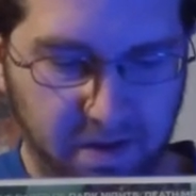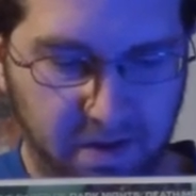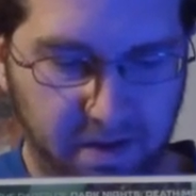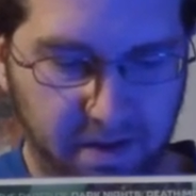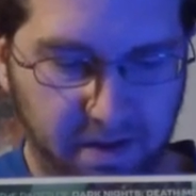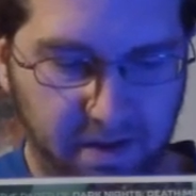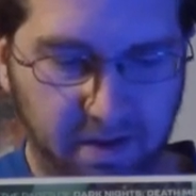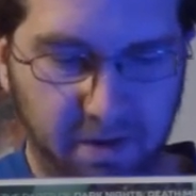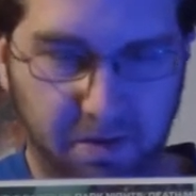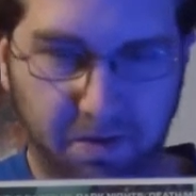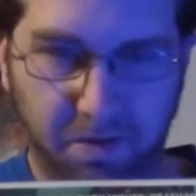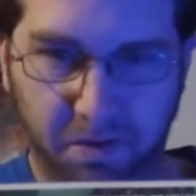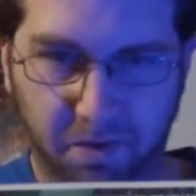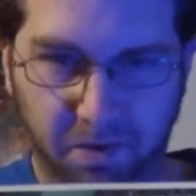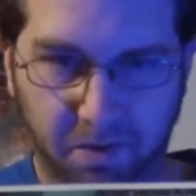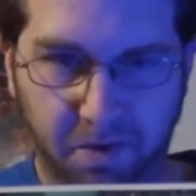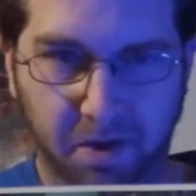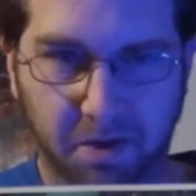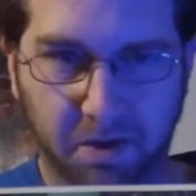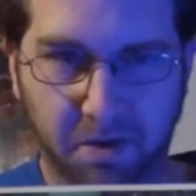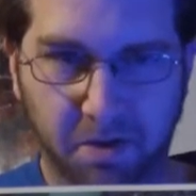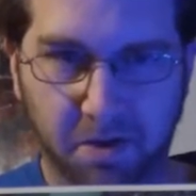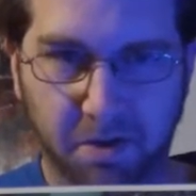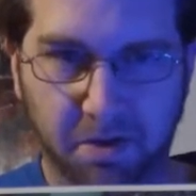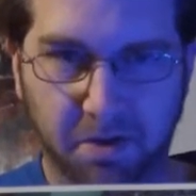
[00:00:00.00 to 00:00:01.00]
And this was
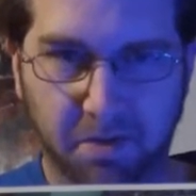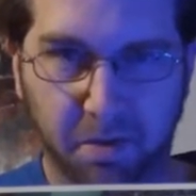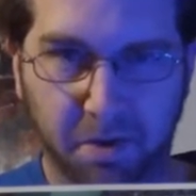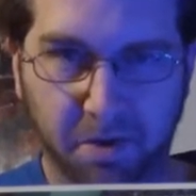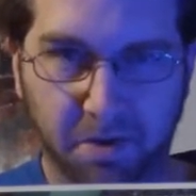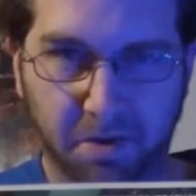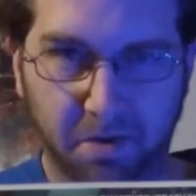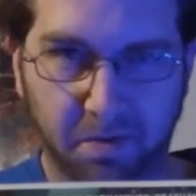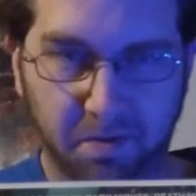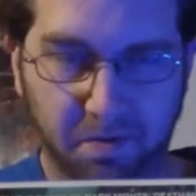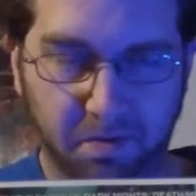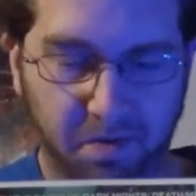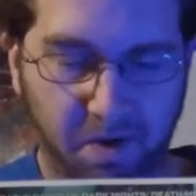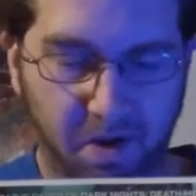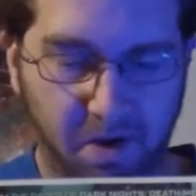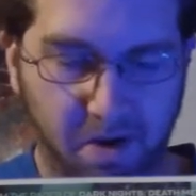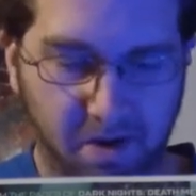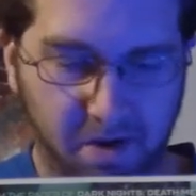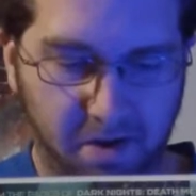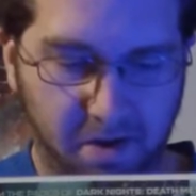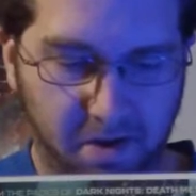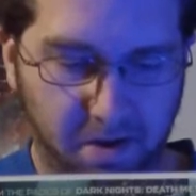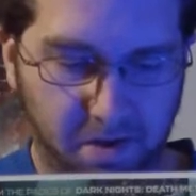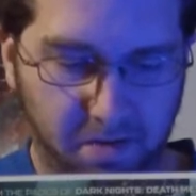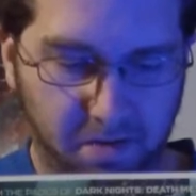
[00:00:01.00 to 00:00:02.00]
another expensive
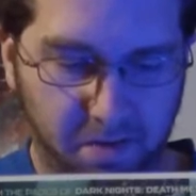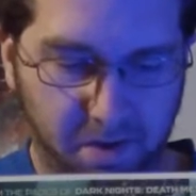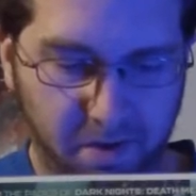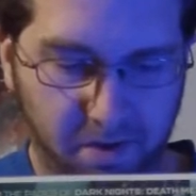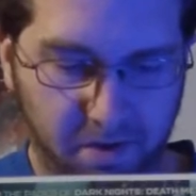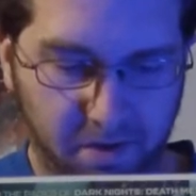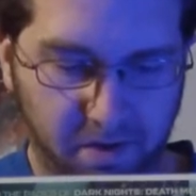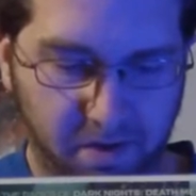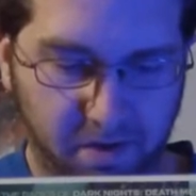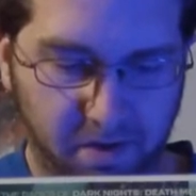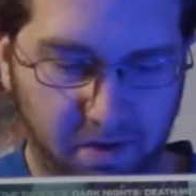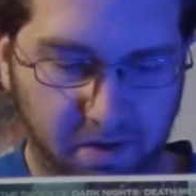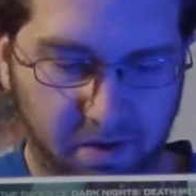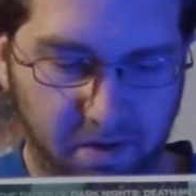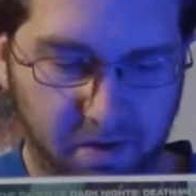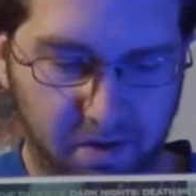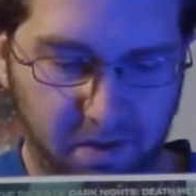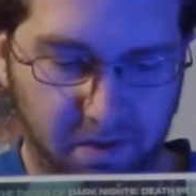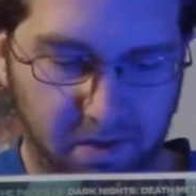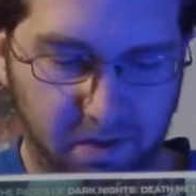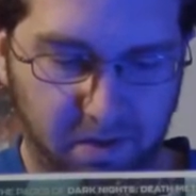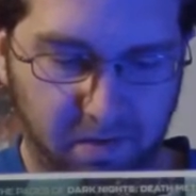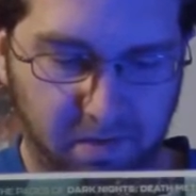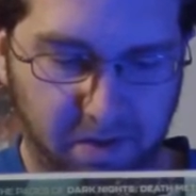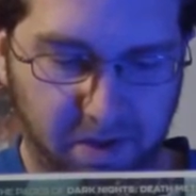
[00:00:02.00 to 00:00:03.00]
kind of book because
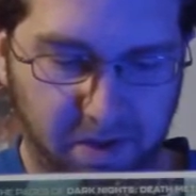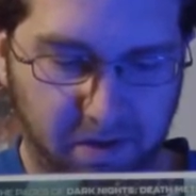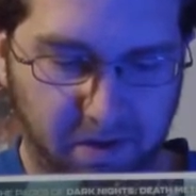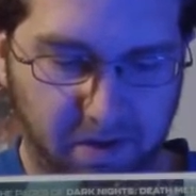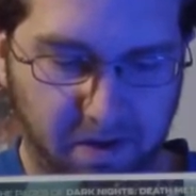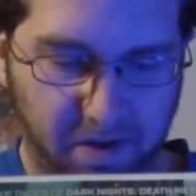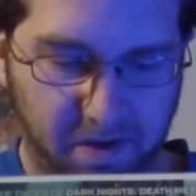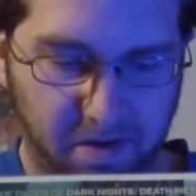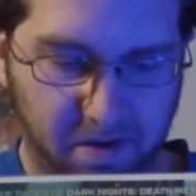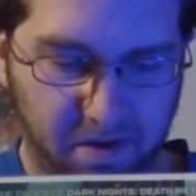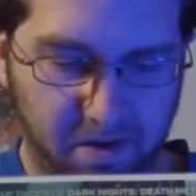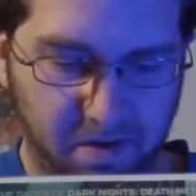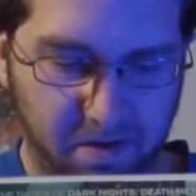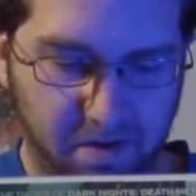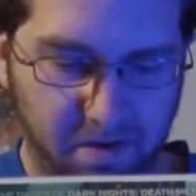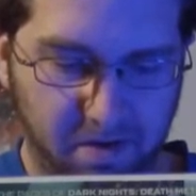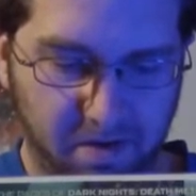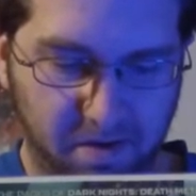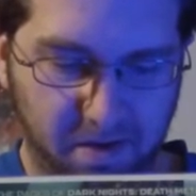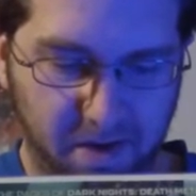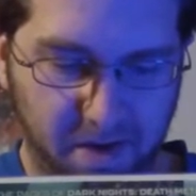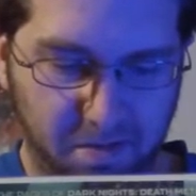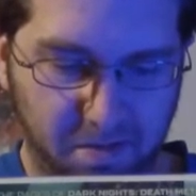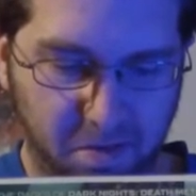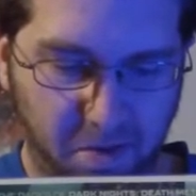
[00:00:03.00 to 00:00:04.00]
it's a bit thicker,
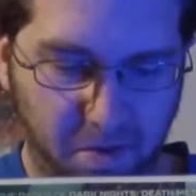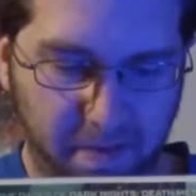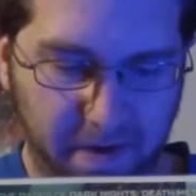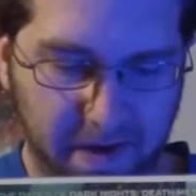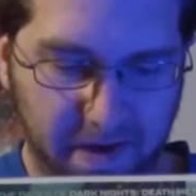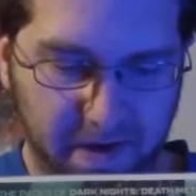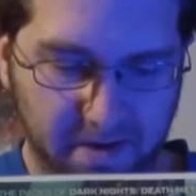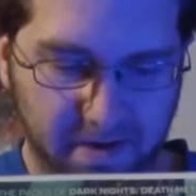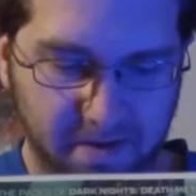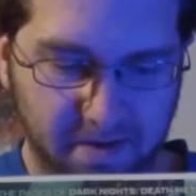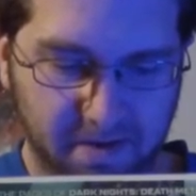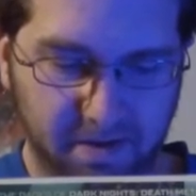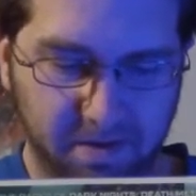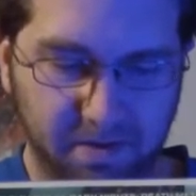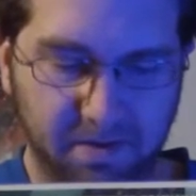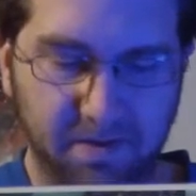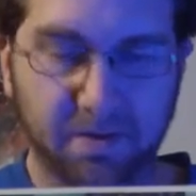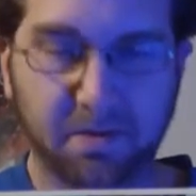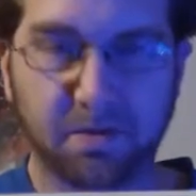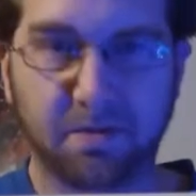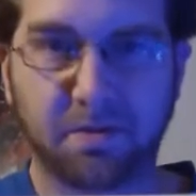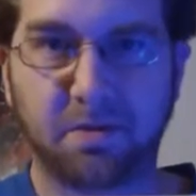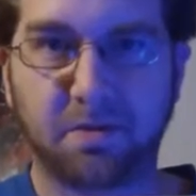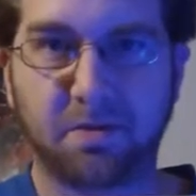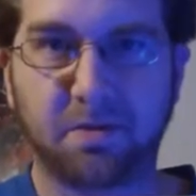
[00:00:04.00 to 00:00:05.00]
a lot more pages.
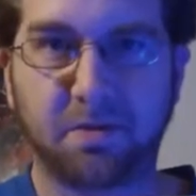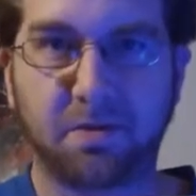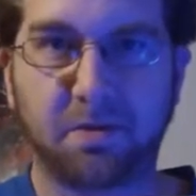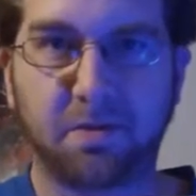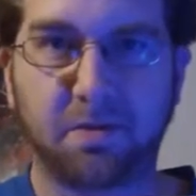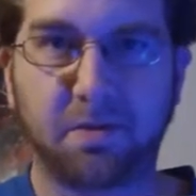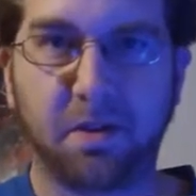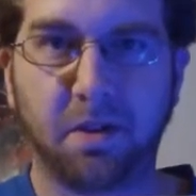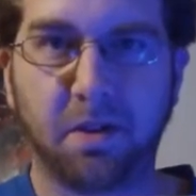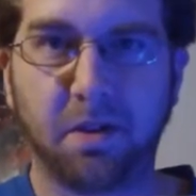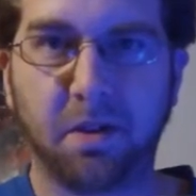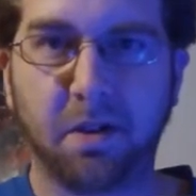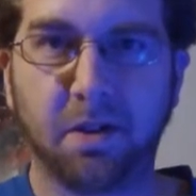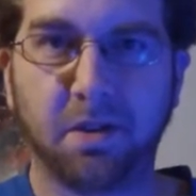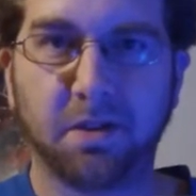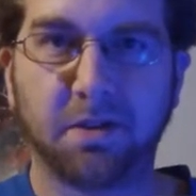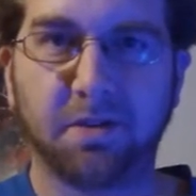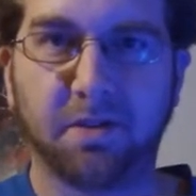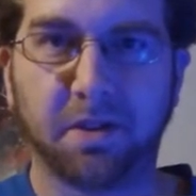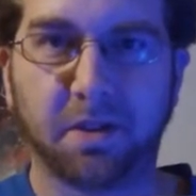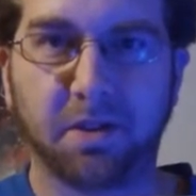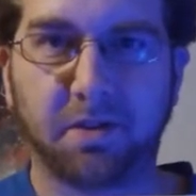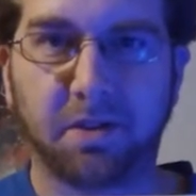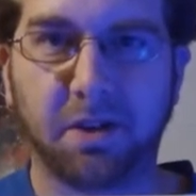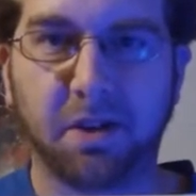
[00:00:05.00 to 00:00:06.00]
It's
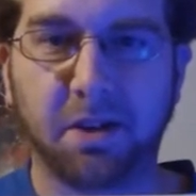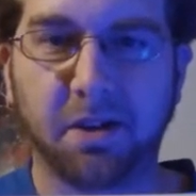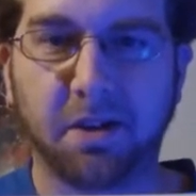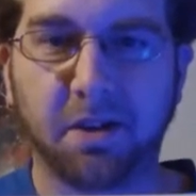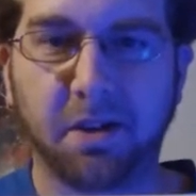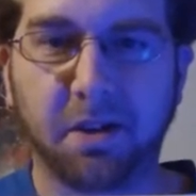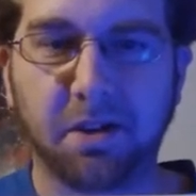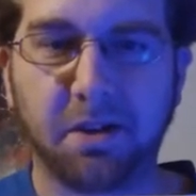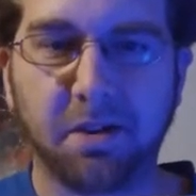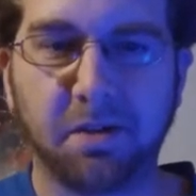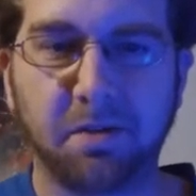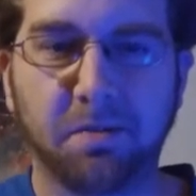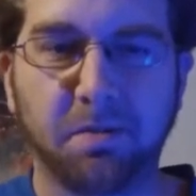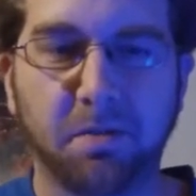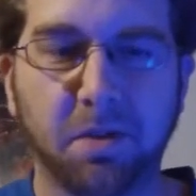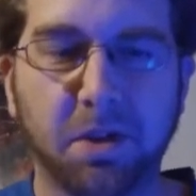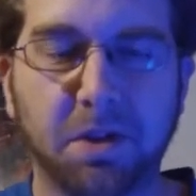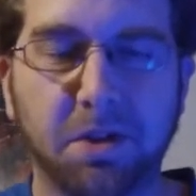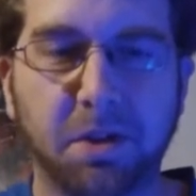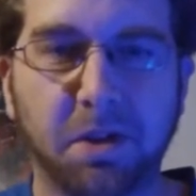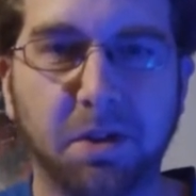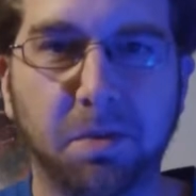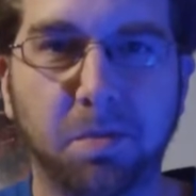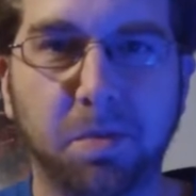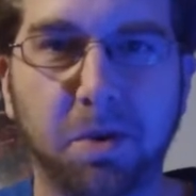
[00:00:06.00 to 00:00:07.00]
$6.99
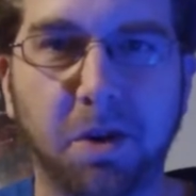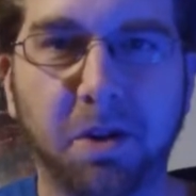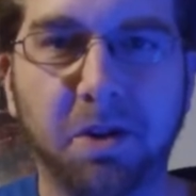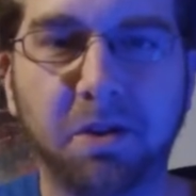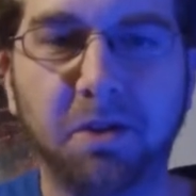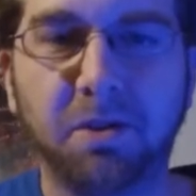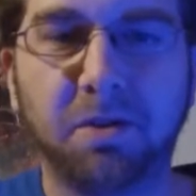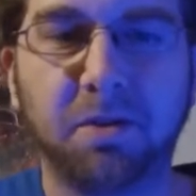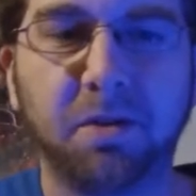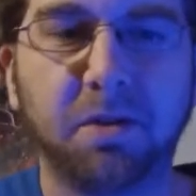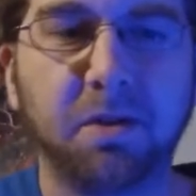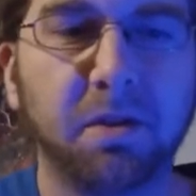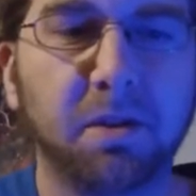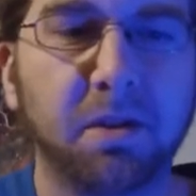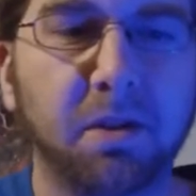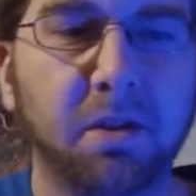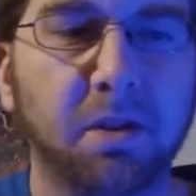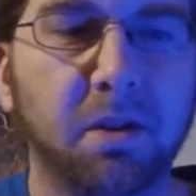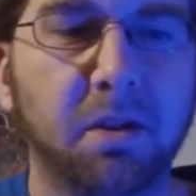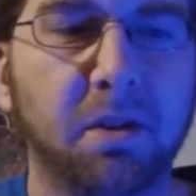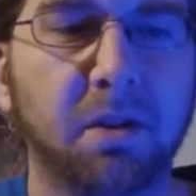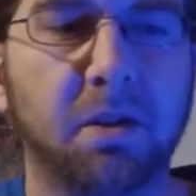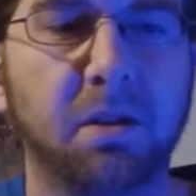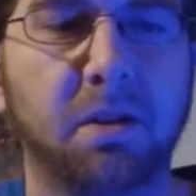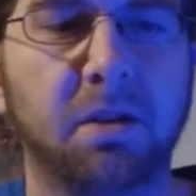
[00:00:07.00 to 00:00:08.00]
retail price.
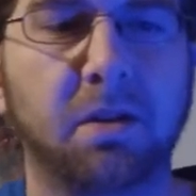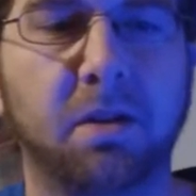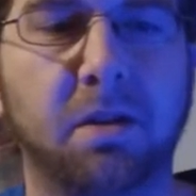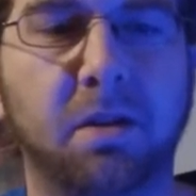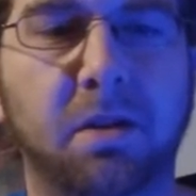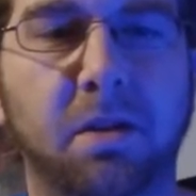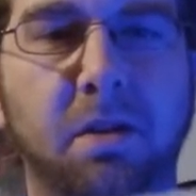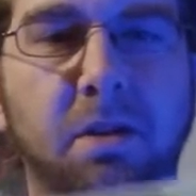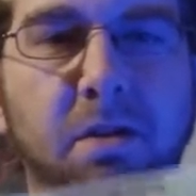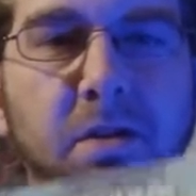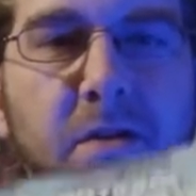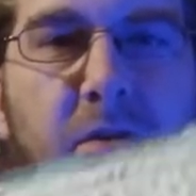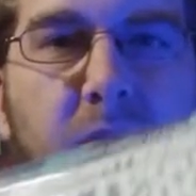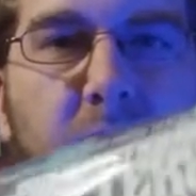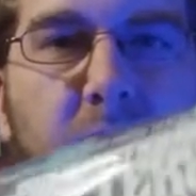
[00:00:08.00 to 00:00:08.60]
You